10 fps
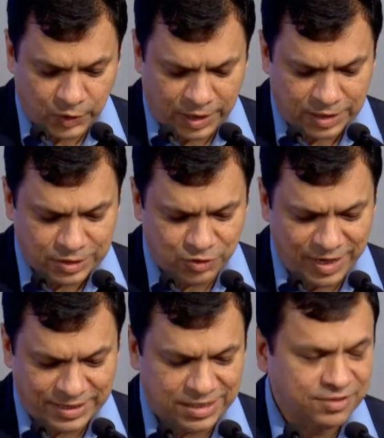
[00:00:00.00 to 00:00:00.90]

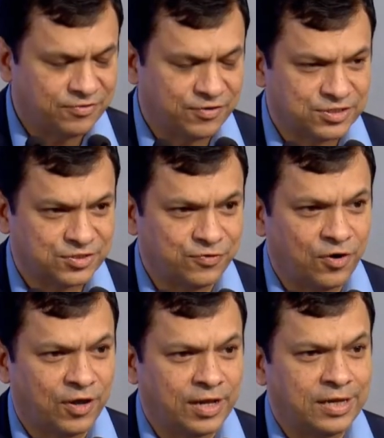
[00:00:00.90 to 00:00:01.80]
I think first of
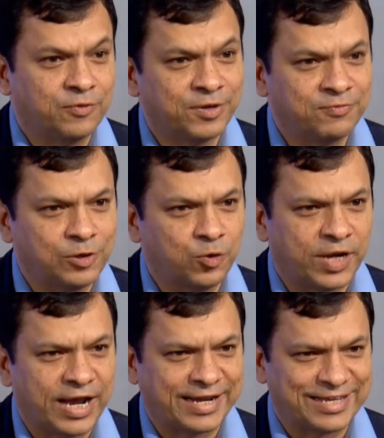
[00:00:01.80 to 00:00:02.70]
all, when we look
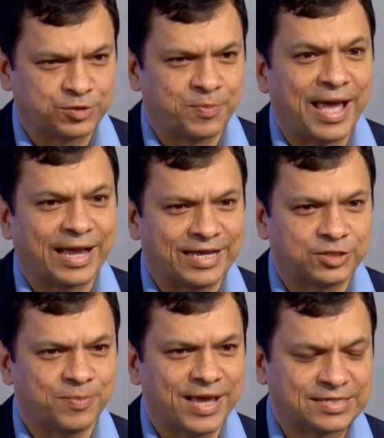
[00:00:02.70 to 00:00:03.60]
at SBAC,
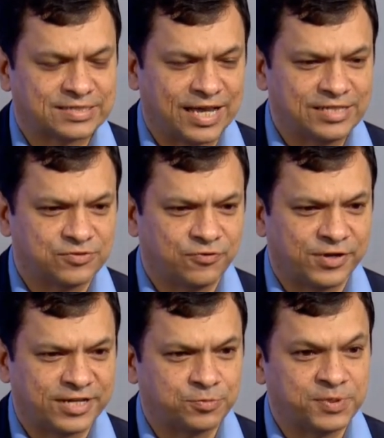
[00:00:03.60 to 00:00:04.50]
SBAC stands for
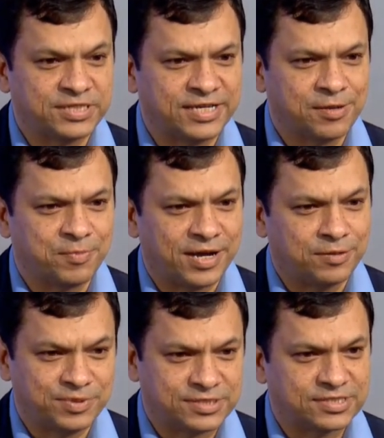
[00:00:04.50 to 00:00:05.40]
SPJIMR
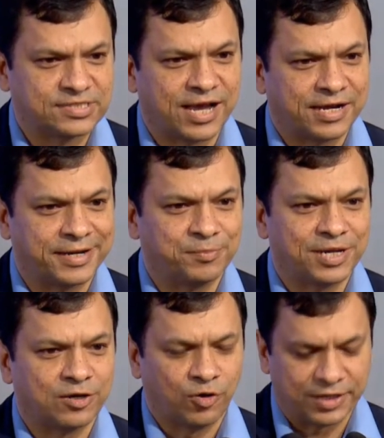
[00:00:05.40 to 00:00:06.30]
Business
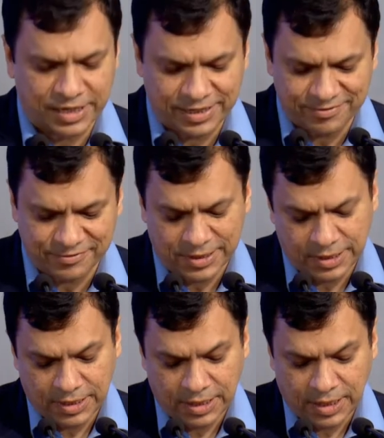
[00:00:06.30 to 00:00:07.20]
Academia Conclave.
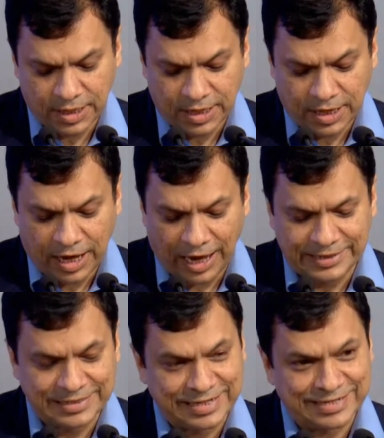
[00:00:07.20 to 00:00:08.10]
I
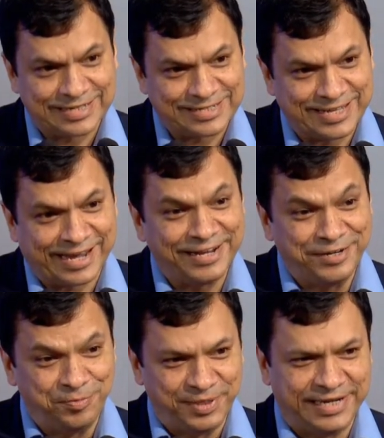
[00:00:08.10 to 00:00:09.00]
think there is a
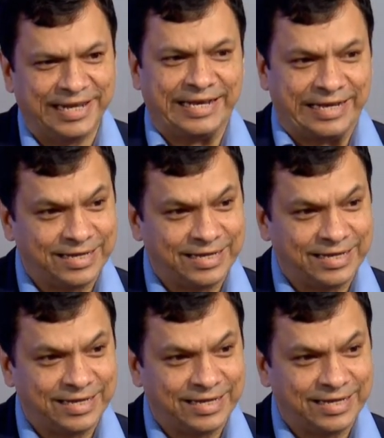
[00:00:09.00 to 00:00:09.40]
second meaning